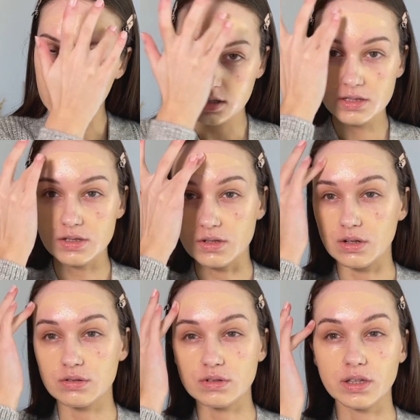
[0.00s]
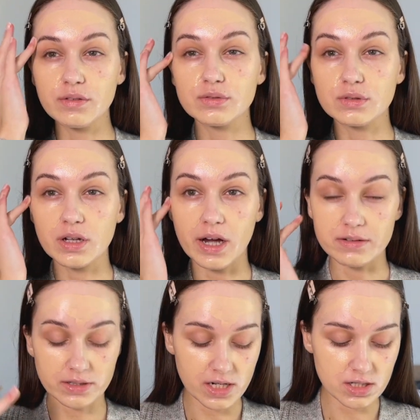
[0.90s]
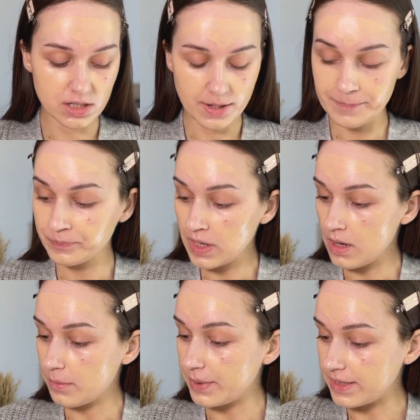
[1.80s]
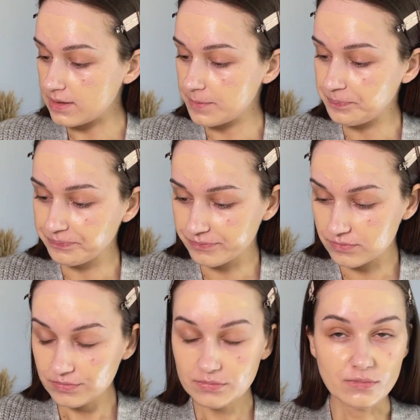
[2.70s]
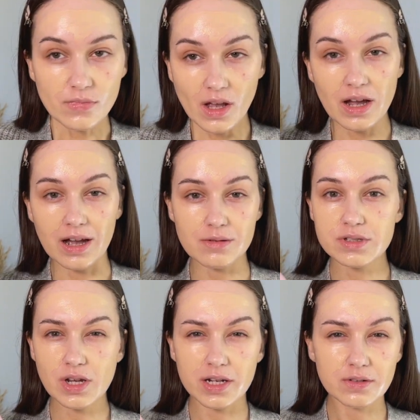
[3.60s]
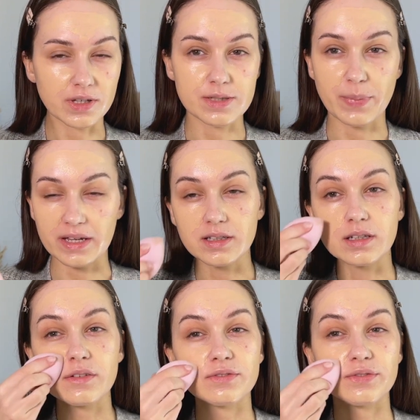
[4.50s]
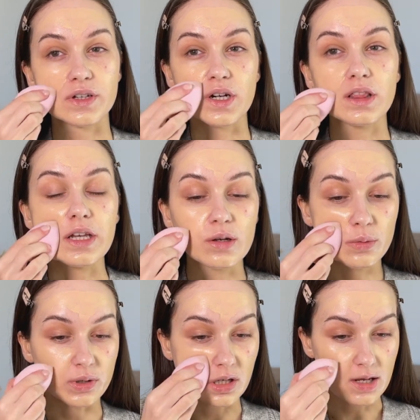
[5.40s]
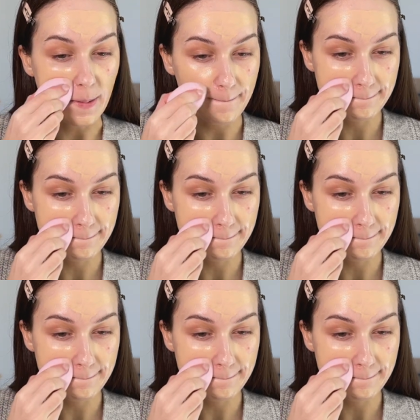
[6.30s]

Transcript: It's not really full coverage, but I was kind of expecting very liquidy